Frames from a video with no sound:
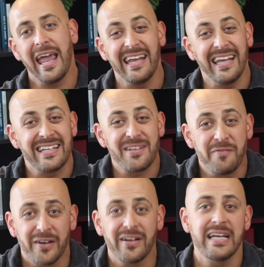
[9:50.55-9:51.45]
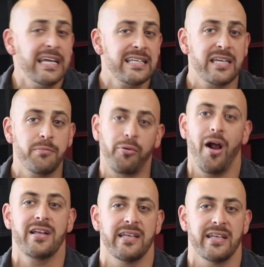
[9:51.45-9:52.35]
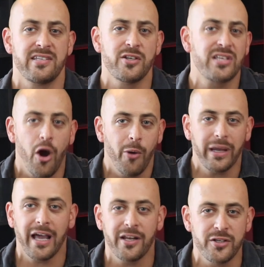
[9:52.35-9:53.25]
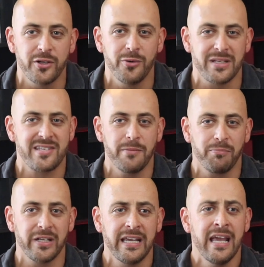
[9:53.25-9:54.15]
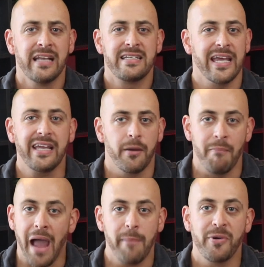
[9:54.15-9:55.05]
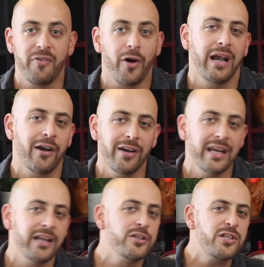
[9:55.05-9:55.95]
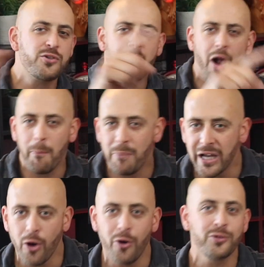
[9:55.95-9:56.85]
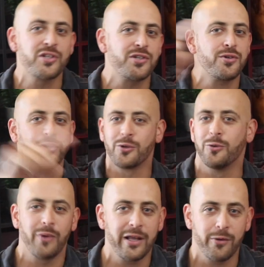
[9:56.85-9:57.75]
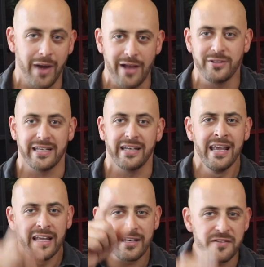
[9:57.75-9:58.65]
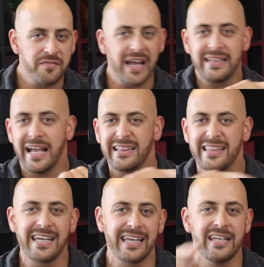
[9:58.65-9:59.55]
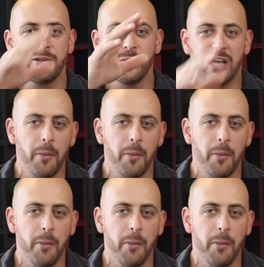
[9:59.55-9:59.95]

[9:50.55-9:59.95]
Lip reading: And it's a very easy process. You see, all we gotta do is simply take a map of our area and just draw a big old circle right around it. Divide that thing into a